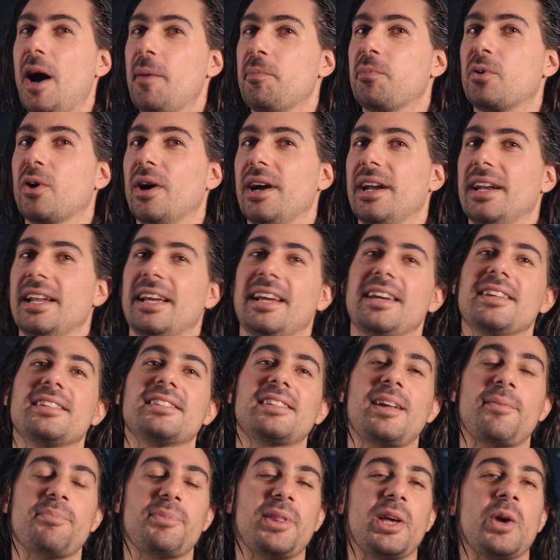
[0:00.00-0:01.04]
upgrading is
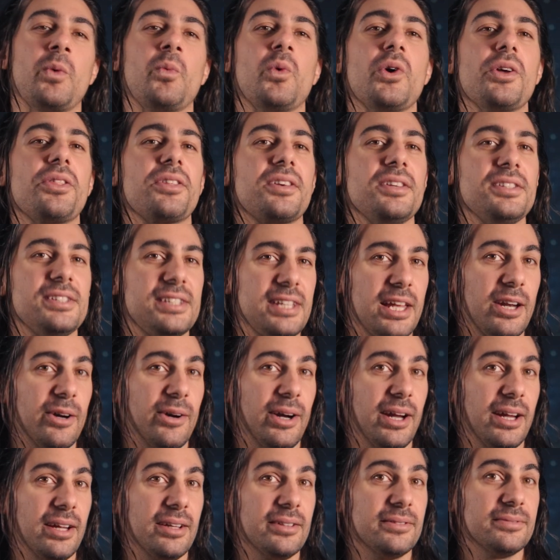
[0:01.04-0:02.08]
something worth
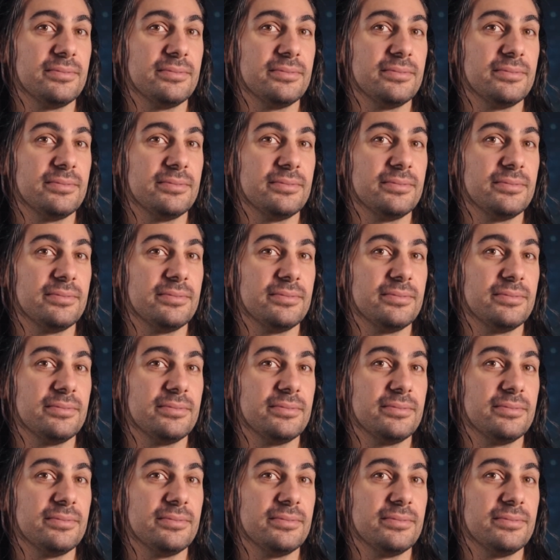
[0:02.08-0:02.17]
considering.